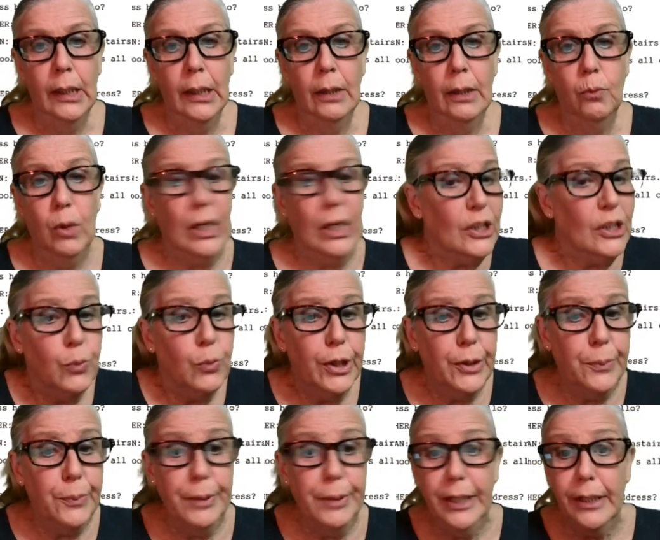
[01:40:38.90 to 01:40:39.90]
What does
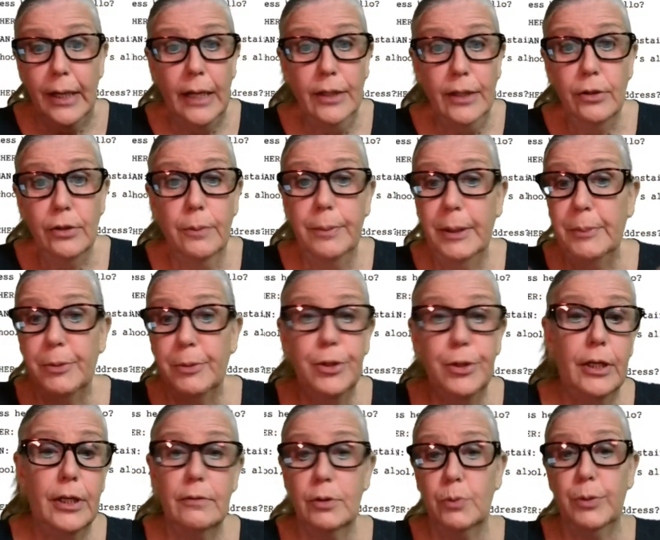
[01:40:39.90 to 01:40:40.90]
weird mean? I don't know. People thought
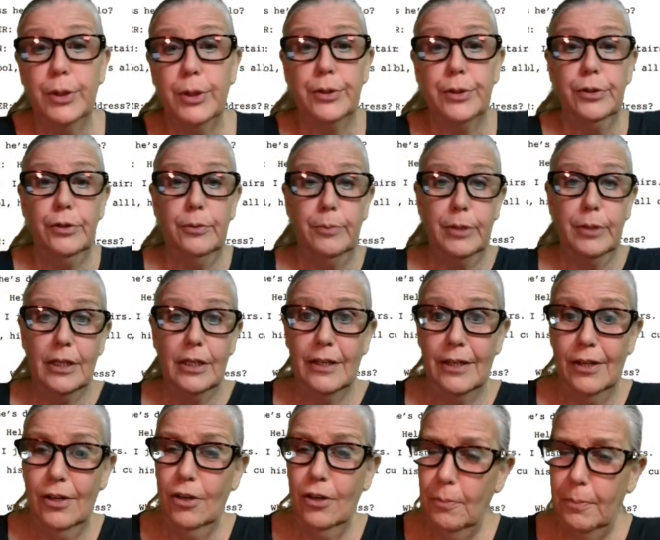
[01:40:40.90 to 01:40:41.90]
I was weird too, but I
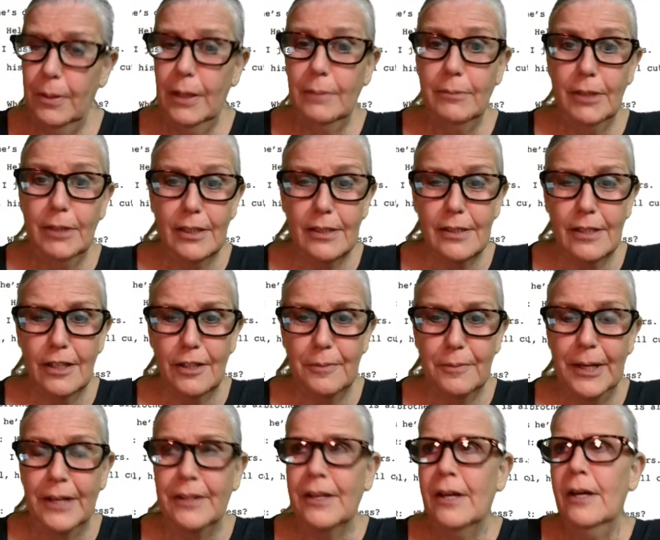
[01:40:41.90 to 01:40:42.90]
hope I'm not a
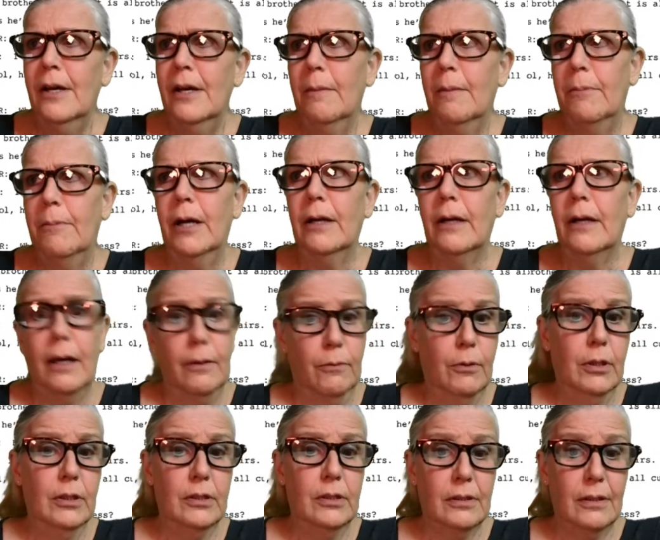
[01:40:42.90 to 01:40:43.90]
psychopath. But I
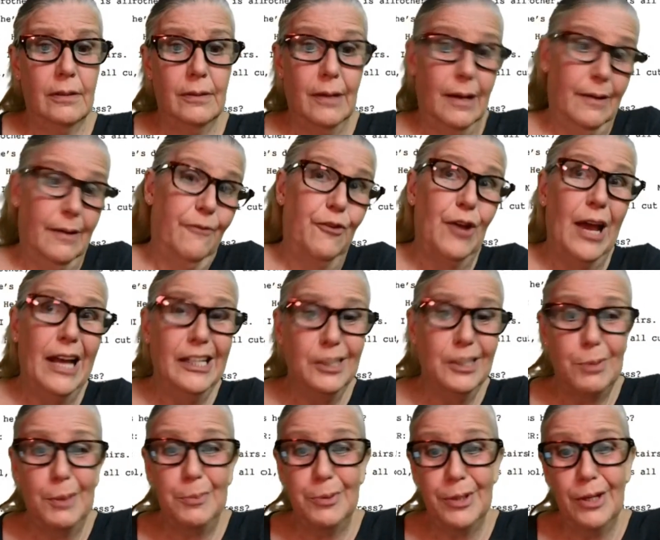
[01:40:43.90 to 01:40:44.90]
was. If you ask
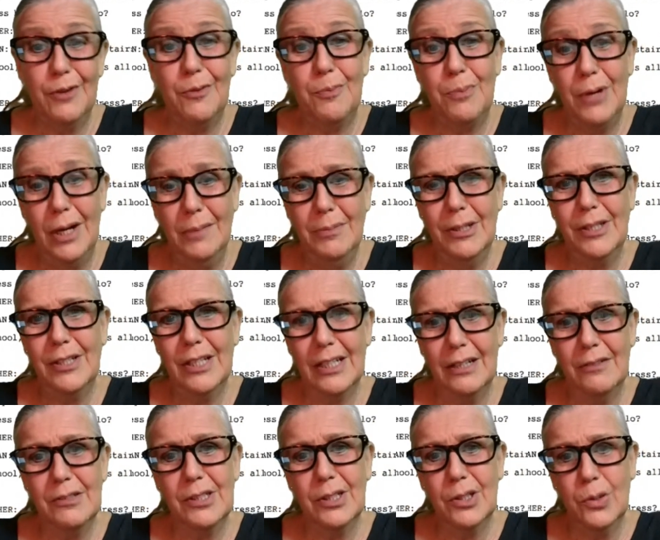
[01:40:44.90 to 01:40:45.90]
people, they would probably think
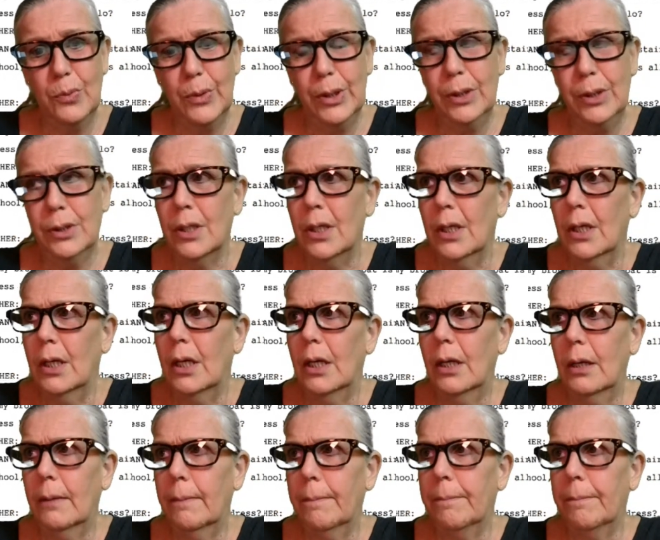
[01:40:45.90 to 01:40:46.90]
I was a little weird.
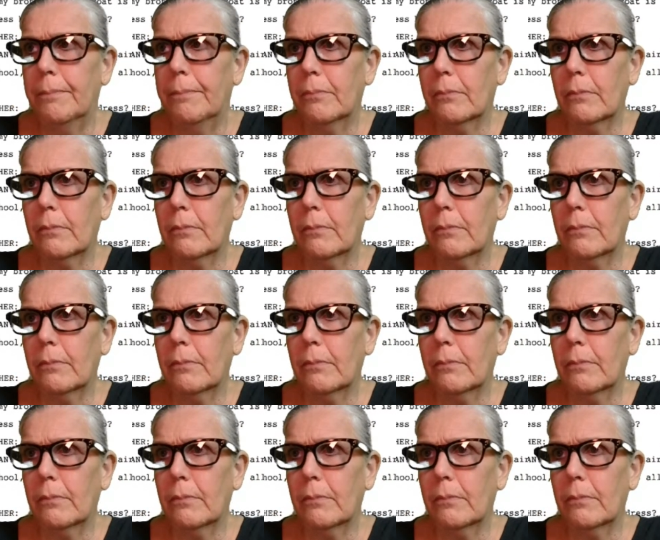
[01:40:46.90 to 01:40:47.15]
Um,